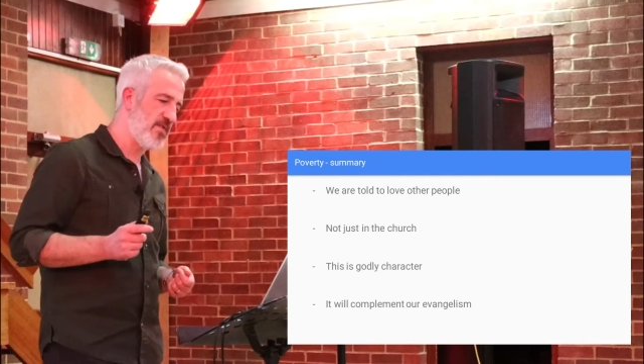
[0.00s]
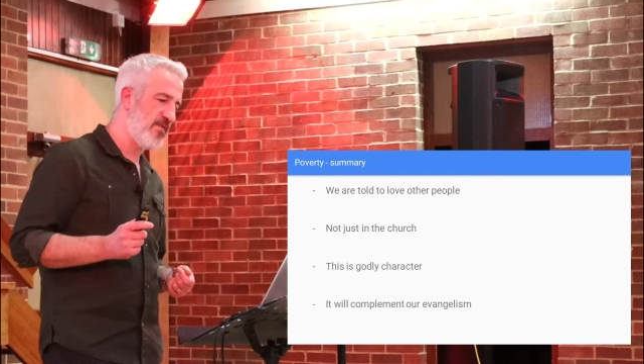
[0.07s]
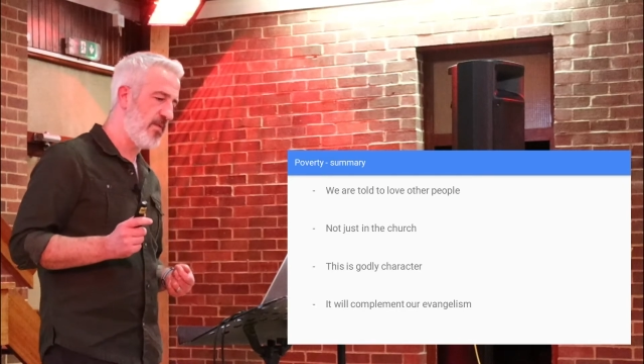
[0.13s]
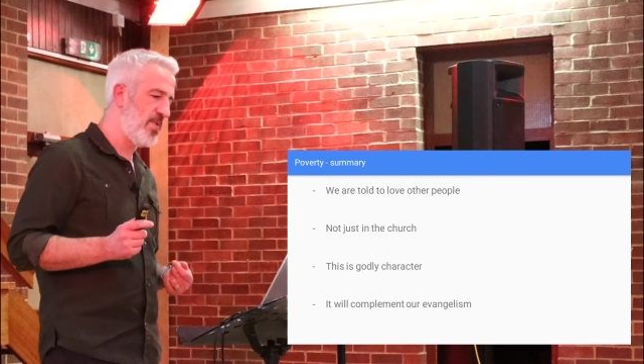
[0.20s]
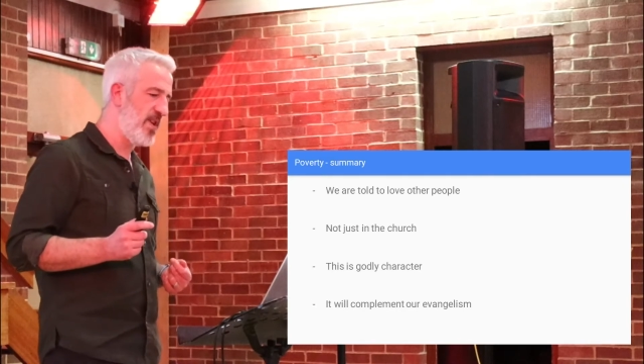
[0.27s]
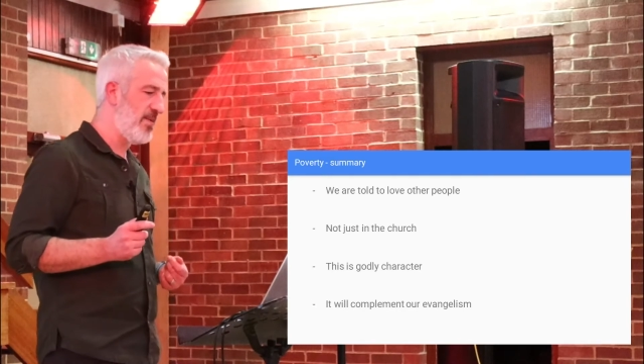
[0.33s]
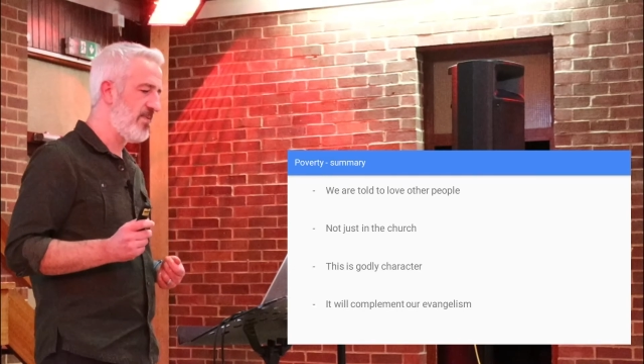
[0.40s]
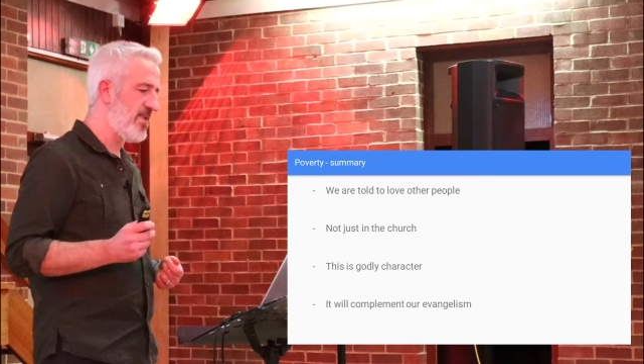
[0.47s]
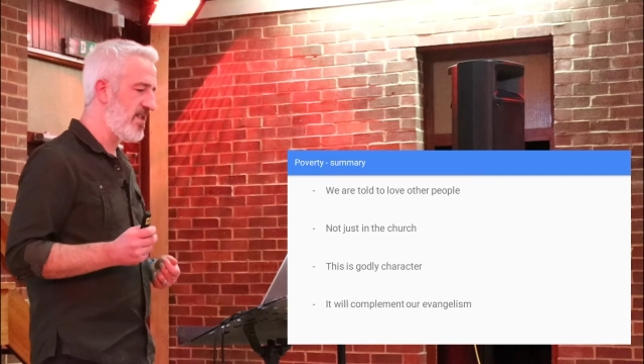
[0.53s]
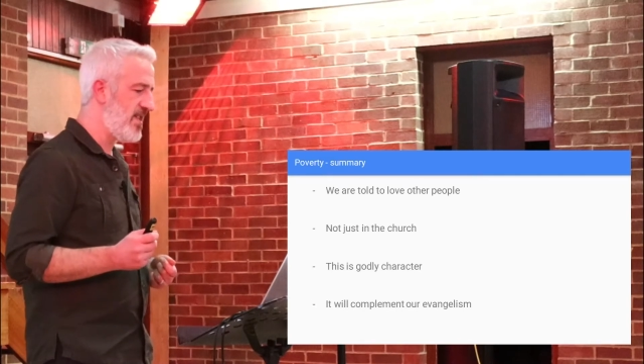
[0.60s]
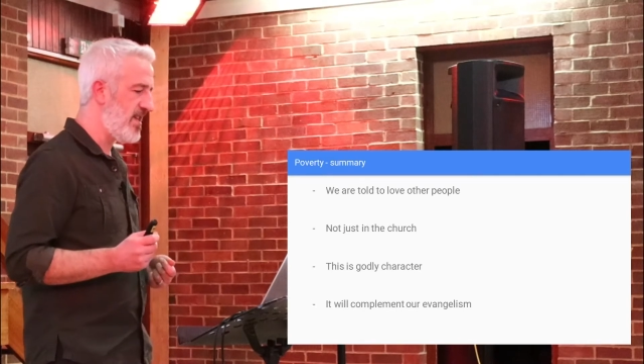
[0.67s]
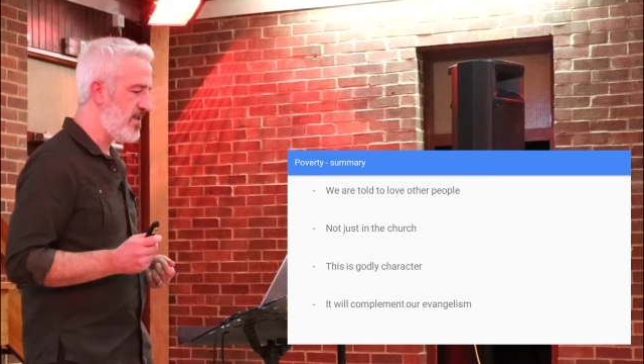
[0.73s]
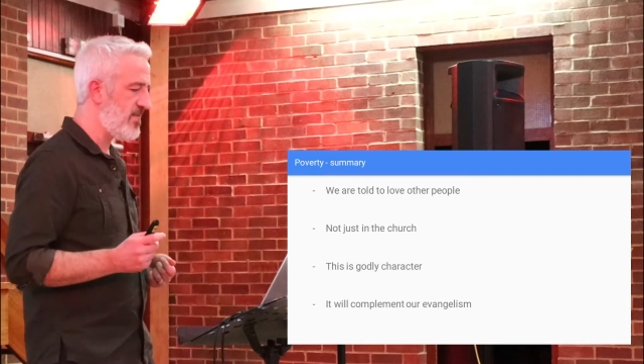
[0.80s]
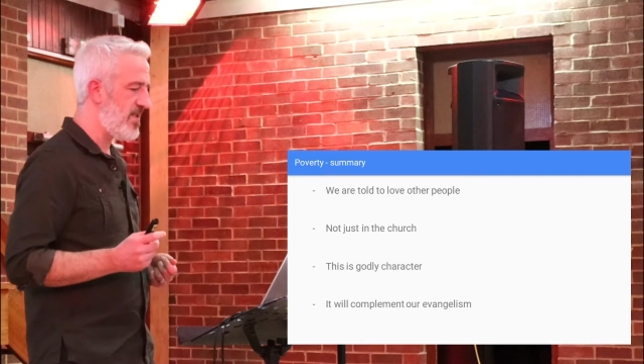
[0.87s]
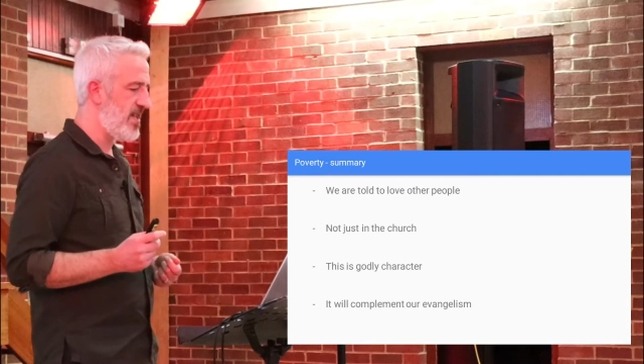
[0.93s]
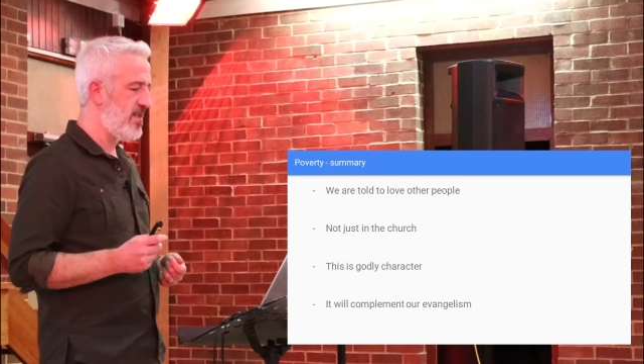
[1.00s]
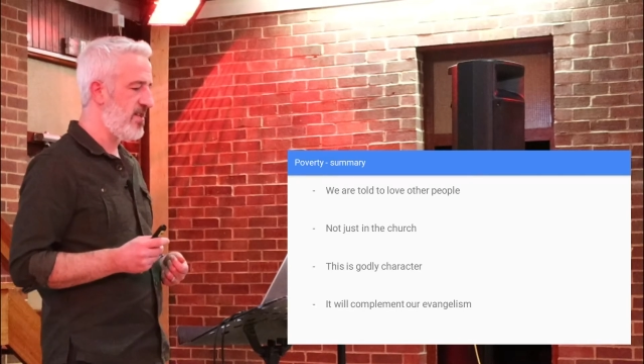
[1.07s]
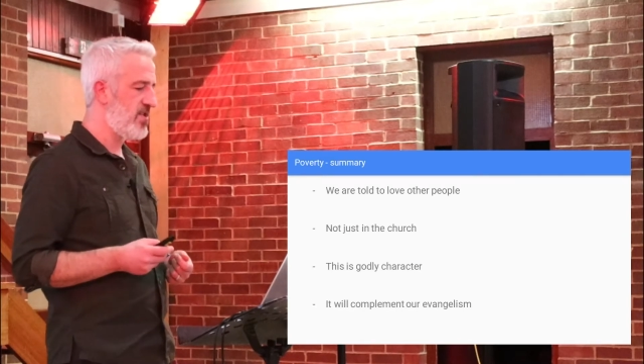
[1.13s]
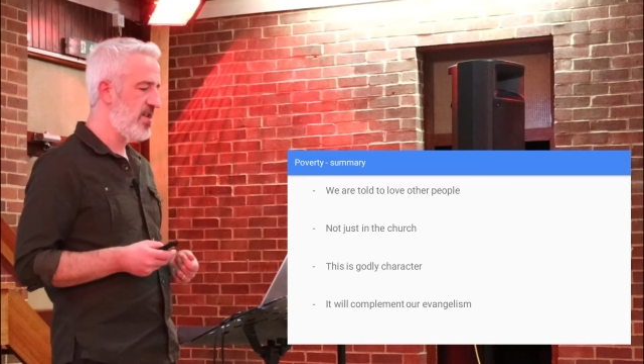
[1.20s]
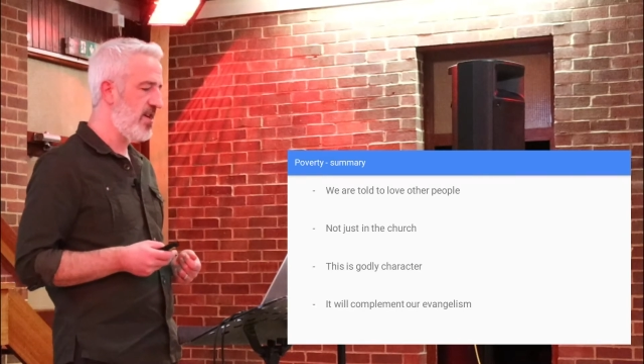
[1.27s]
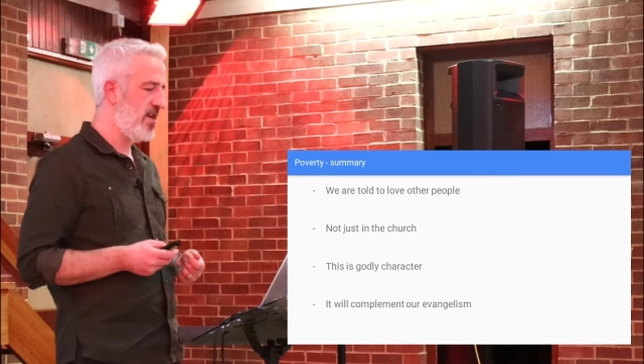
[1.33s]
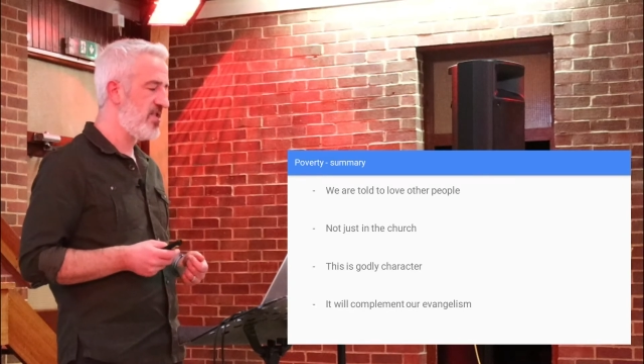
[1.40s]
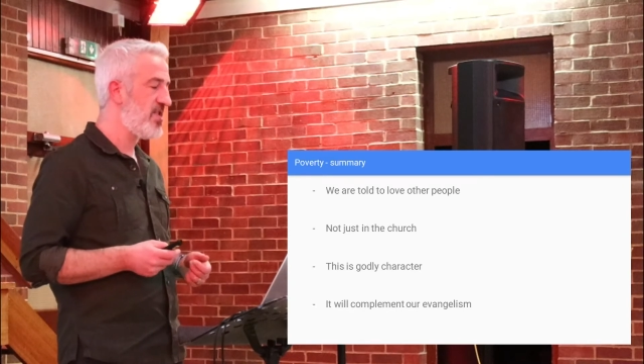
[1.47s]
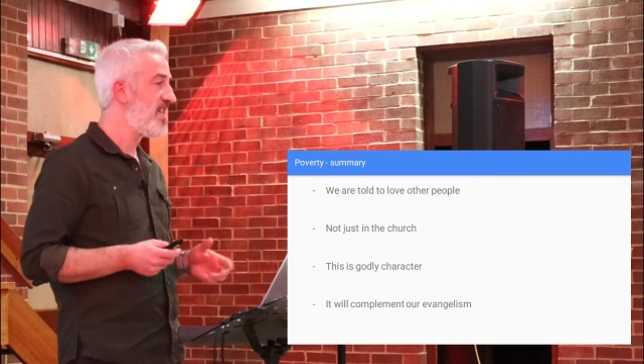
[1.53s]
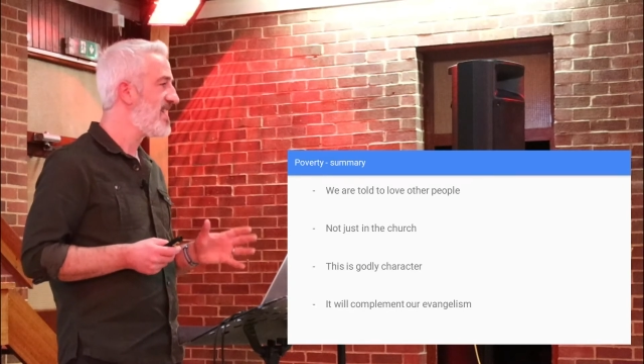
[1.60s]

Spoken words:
for people in need within the church.